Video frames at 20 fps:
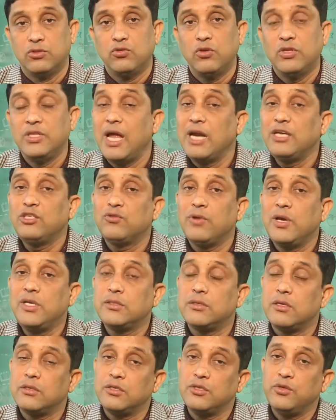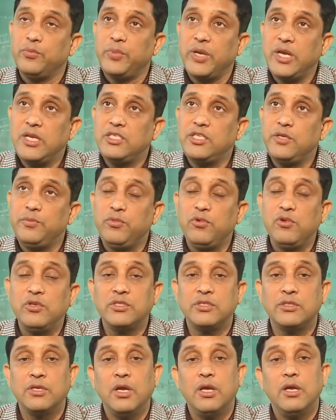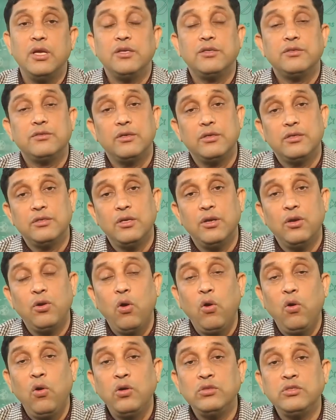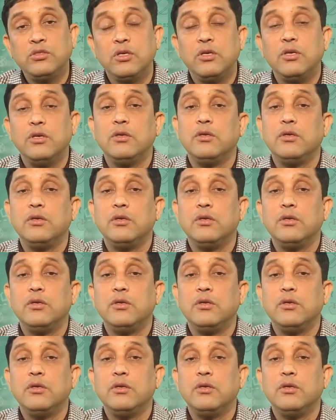So, that is why certain principles, certain laws,